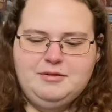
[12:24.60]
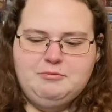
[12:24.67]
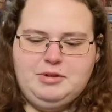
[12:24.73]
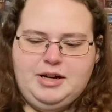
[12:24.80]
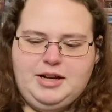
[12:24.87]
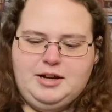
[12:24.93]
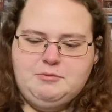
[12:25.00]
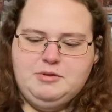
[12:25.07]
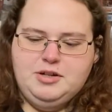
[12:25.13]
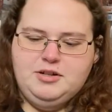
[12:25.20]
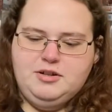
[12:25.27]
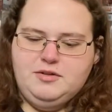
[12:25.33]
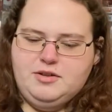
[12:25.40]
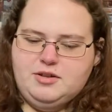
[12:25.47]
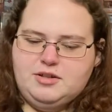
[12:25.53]
but I wonder
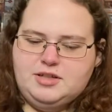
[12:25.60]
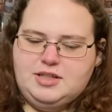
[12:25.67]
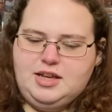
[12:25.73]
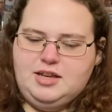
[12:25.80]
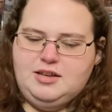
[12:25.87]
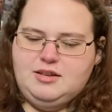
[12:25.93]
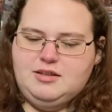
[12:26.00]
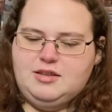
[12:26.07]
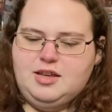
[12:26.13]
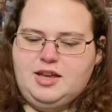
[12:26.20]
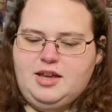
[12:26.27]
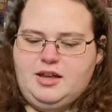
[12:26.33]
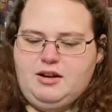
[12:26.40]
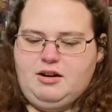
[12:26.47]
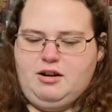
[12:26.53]
if you could take the
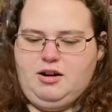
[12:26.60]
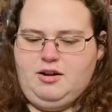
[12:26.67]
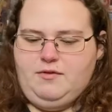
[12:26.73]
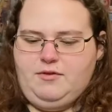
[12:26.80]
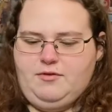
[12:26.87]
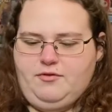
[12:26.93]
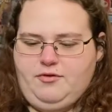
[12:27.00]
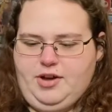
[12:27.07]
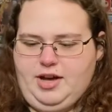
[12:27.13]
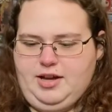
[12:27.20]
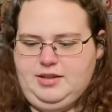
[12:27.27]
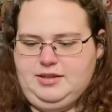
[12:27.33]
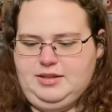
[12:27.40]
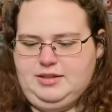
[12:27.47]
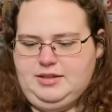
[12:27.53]
head off and
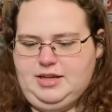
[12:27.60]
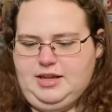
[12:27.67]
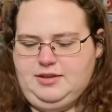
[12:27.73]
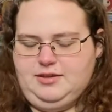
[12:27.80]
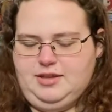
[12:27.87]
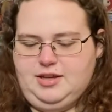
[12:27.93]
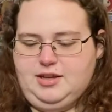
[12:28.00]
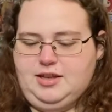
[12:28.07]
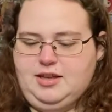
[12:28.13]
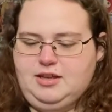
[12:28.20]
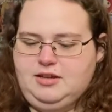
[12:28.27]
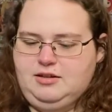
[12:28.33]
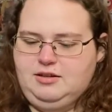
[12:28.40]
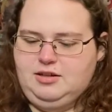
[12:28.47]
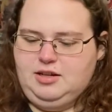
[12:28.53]
find the scent thingy
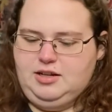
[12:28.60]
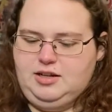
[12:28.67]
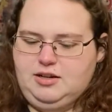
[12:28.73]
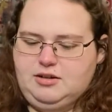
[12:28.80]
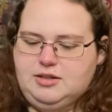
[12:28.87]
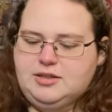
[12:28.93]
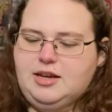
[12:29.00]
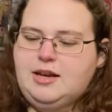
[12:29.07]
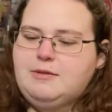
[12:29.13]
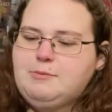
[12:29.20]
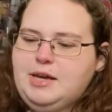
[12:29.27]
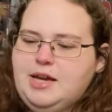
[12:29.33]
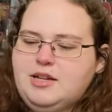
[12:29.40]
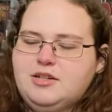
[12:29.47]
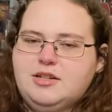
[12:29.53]
in here. Because I
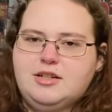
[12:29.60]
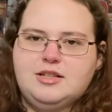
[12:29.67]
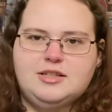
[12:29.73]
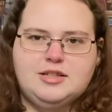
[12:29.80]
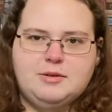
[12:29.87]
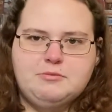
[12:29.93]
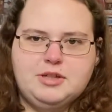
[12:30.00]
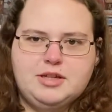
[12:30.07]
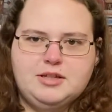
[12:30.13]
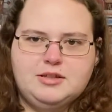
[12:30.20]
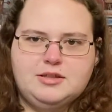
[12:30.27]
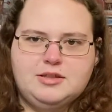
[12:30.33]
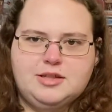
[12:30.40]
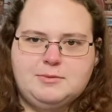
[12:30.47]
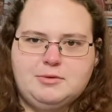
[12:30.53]
imagine it's
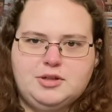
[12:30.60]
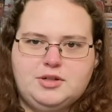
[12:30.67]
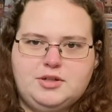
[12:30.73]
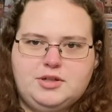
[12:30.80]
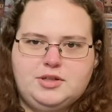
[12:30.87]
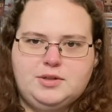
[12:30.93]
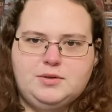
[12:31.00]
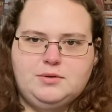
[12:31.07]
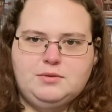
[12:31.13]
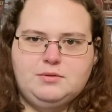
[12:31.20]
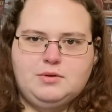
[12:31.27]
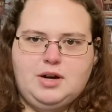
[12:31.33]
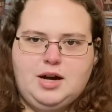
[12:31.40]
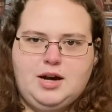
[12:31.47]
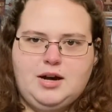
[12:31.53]
something similar
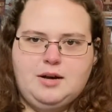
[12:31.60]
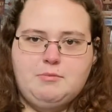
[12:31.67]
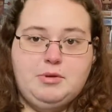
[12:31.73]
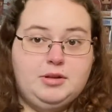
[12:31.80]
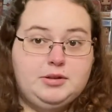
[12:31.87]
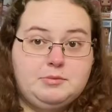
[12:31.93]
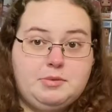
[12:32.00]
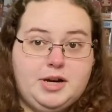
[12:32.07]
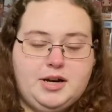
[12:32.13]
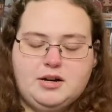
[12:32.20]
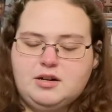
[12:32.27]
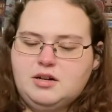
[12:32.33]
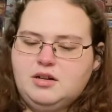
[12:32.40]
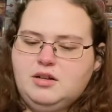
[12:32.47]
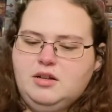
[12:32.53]
to uh,
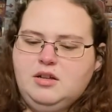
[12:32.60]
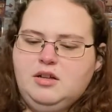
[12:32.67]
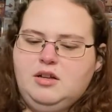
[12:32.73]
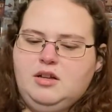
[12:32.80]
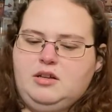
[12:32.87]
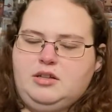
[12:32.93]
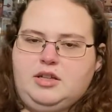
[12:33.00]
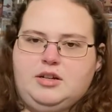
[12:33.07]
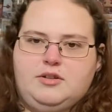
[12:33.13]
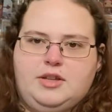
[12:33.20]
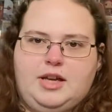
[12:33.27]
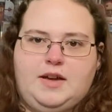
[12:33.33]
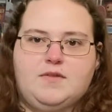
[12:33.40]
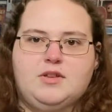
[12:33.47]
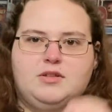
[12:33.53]
Build-A-Bear. You know,
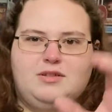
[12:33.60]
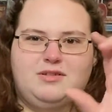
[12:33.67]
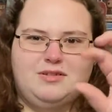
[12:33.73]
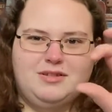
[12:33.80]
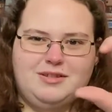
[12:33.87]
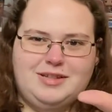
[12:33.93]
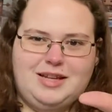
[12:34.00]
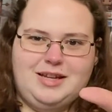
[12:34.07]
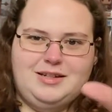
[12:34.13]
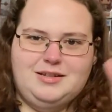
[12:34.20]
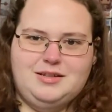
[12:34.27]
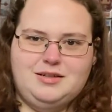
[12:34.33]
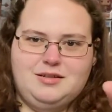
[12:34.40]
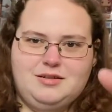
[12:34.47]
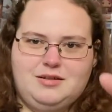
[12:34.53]
they have those little
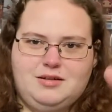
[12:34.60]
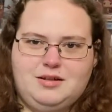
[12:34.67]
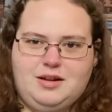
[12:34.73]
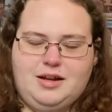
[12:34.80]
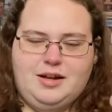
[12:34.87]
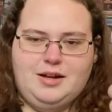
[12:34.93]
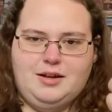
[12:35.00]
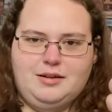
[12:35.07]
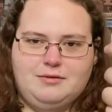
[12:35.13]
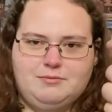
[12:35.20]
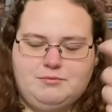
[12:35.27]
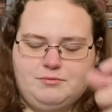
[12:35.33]
scent uh,